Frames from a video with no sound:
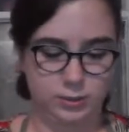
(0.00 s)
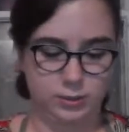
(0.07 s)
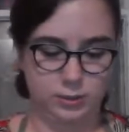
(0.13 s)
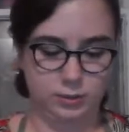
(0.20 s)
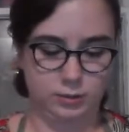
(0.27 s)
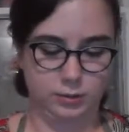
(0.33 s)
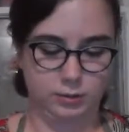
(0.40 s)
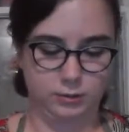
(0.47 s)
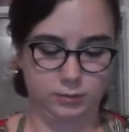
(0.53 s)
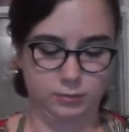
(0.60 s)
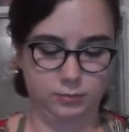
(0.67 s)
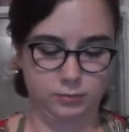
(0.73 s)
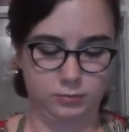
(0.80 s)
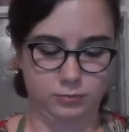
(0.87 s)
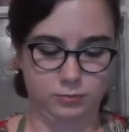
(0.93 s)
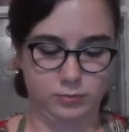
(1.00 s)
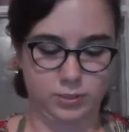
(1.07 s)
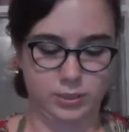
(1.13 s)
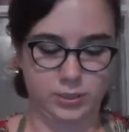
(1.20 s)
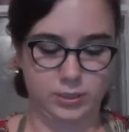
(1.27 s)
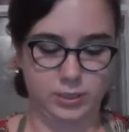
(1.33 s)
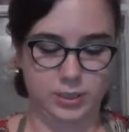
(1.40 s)
And then
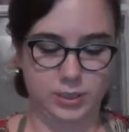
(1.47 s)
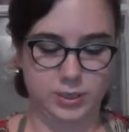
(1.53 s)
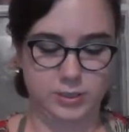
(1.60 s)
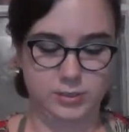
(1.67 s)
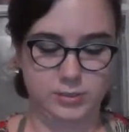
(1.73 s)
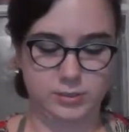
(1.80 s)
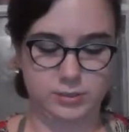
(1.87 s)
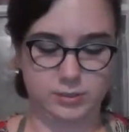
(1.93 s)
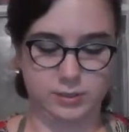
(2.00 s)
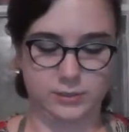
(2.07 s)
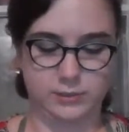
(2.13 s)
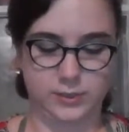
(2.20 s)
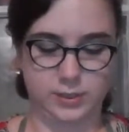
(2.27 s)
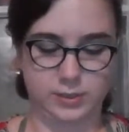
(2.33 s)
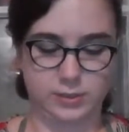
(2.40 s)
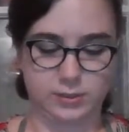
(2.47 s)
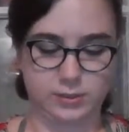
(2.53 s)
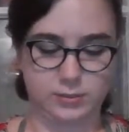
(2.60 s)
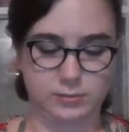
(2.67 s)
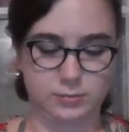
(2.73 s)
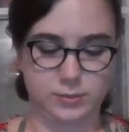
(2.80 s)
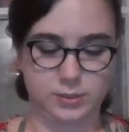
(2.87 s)
we cut, leaving a
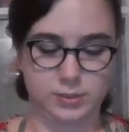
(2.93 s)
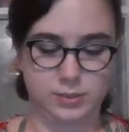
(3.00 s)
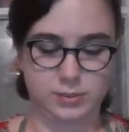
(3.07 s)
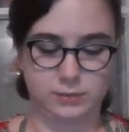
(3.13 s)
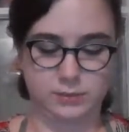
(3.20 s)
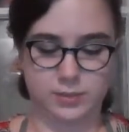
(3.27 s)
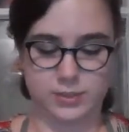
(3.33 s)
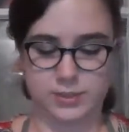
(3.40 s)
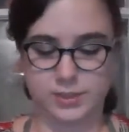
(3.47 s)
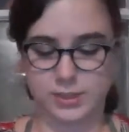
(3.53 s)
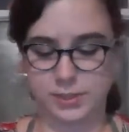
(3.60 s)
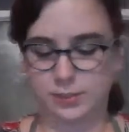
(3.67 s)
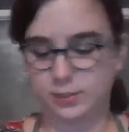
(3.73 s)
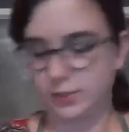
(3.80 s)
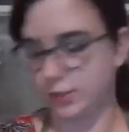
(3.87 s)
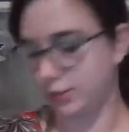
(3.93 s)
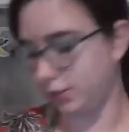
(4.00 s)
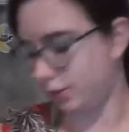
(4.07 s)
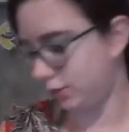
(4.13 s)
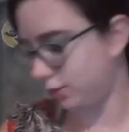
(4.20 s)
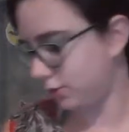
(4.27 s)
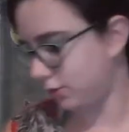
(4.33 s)
little bit of the tail
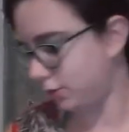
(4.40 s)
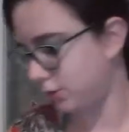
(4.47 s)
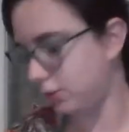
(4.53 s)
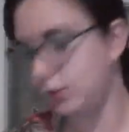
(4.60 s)
end.